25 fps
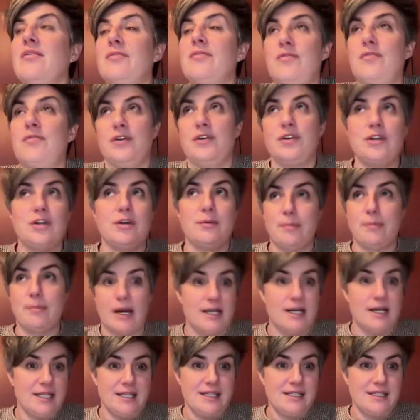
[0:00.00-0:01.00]
feel your
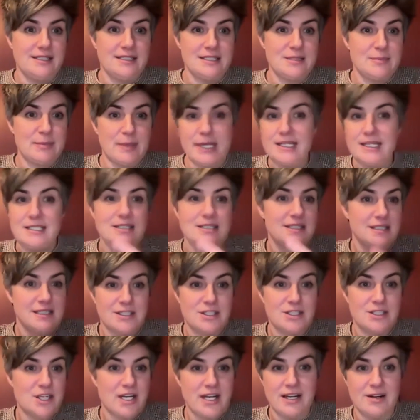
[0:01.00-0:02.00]
body in the space in
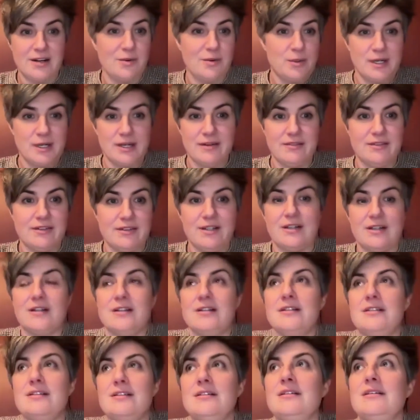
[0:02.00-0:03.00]
the chair
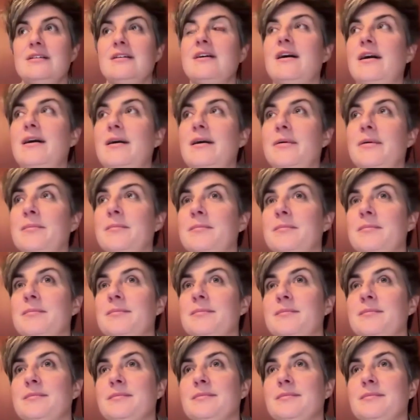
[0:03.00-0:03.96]
whatever um,